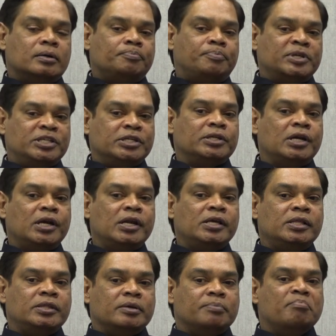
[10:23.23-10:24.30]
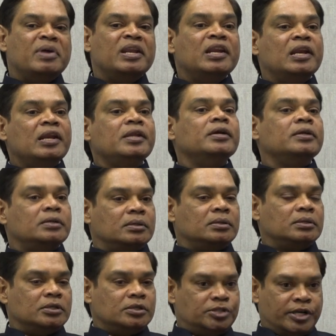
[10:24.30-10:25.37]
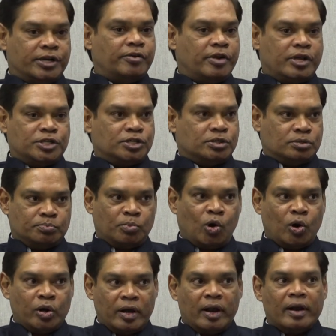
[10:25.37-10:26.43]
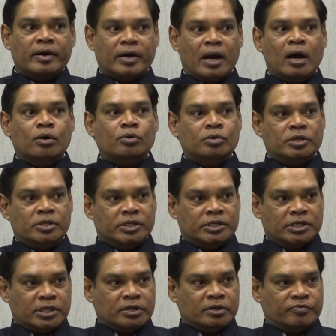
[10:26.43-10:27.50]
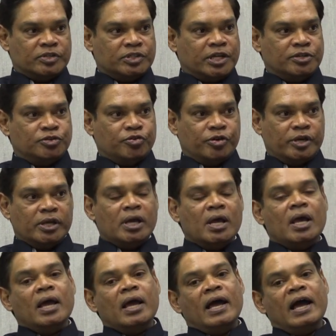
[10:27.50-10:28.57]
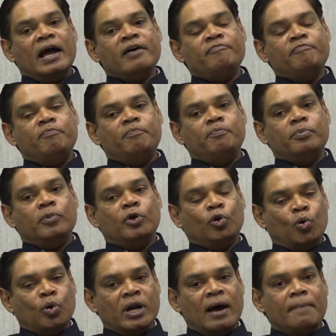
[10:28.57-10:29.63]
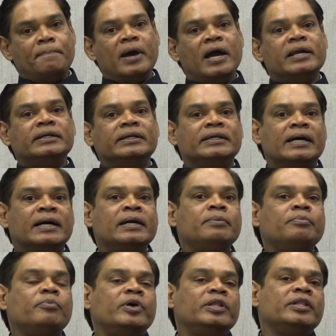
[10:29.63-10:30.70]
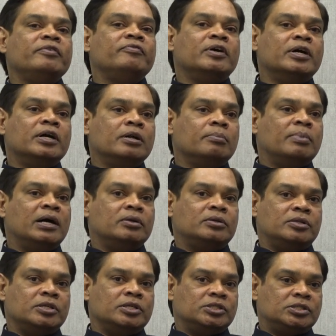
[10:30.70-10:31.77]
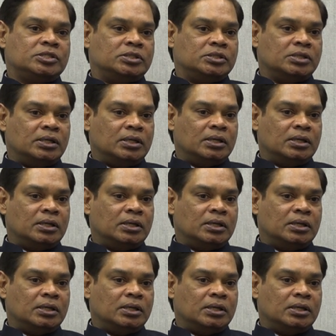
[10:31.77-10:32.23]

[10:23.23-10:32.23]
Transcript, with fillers: particularly the millennial generation born around the turn of the century, have grown up at a time when they've heard about this